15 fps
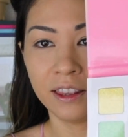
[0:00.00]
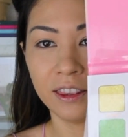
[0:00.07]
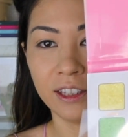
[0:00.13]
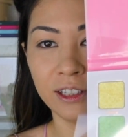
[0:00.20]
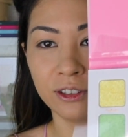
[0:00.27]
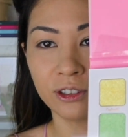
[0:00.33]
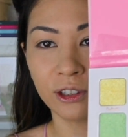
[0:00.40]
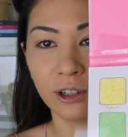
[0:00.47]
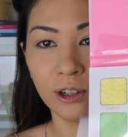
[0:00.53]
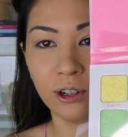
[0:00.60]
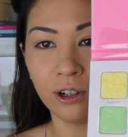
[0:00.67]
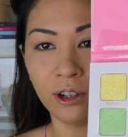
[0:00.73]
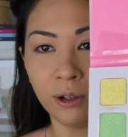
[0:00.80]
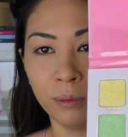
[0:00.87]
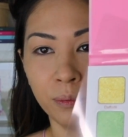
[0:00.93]
These are
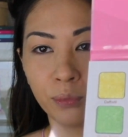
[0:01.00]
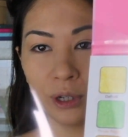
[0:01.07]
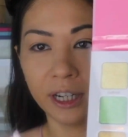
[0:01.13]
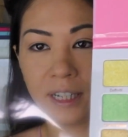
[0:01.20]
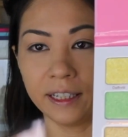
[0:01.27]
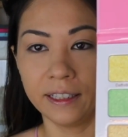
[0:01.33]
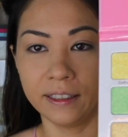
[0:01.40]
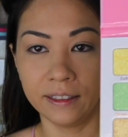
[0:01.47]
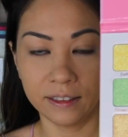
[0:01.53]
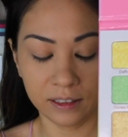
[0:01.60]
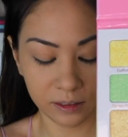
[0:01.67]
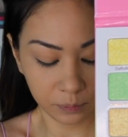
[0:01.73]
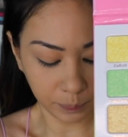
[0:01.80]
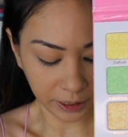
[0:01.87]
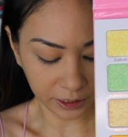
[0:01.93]
all brand
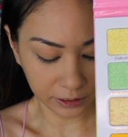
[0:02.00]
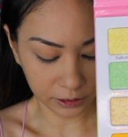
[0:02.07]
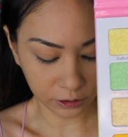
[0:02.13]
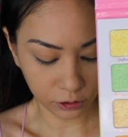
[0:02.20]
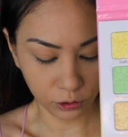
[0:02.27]
spanking